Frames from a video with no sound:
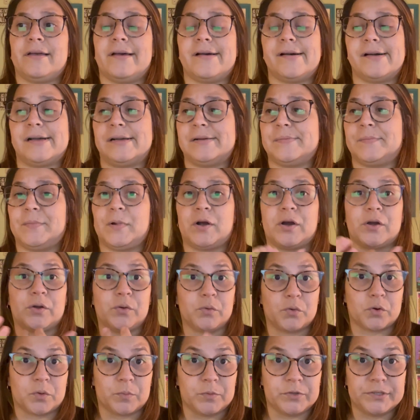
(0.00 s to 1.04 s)
our
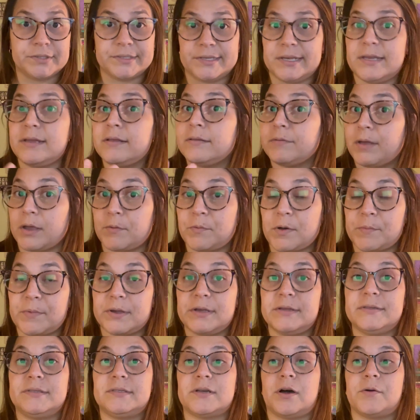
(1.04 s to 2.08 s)
normalcy, like what
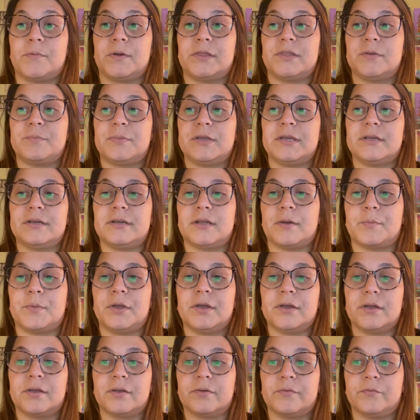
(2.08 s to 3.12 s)
we saw with the
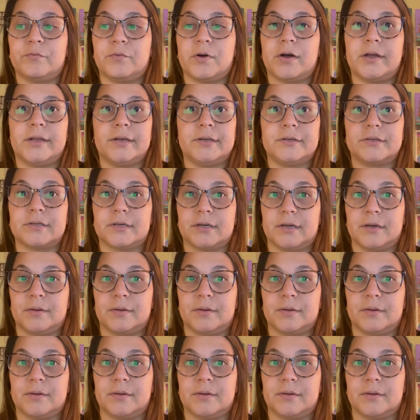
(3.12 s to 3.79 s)
pandemic of what